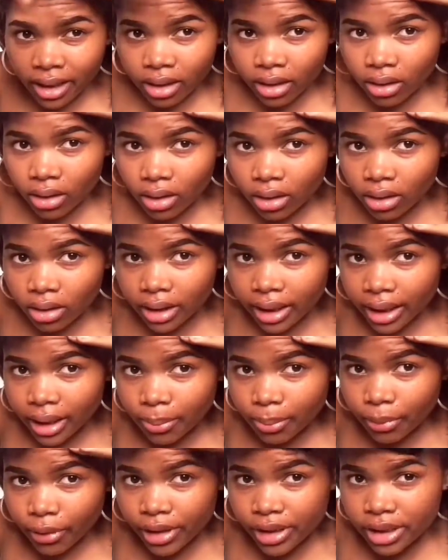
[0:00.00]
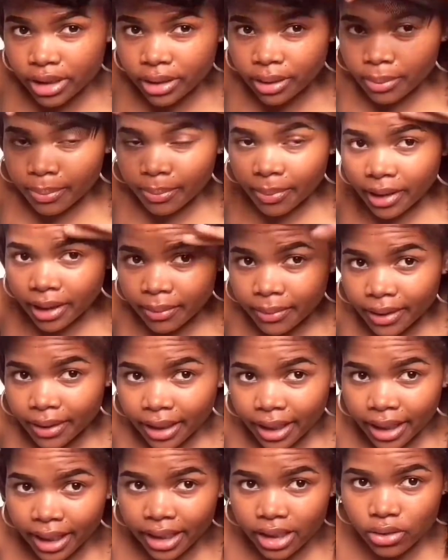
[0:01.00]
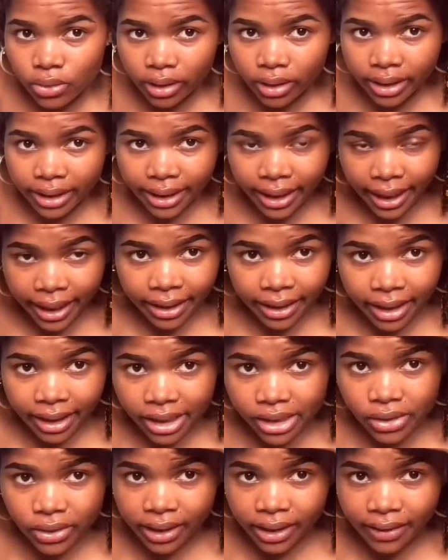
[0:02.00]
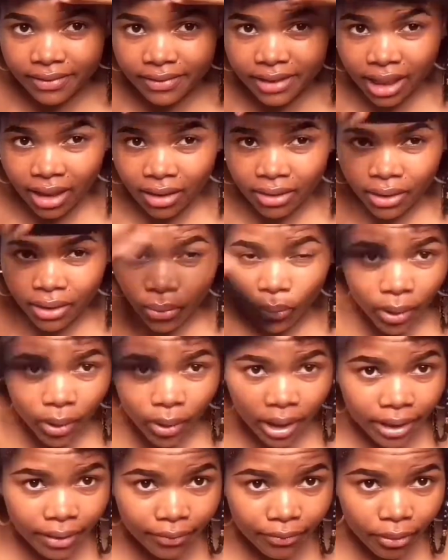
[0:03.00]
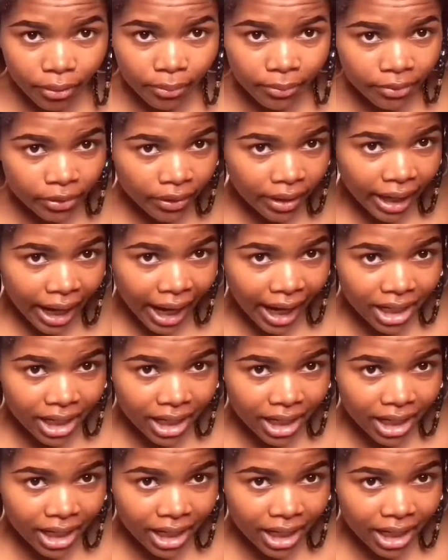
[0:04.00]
like brush the baby hairs or the hair that she left out away from your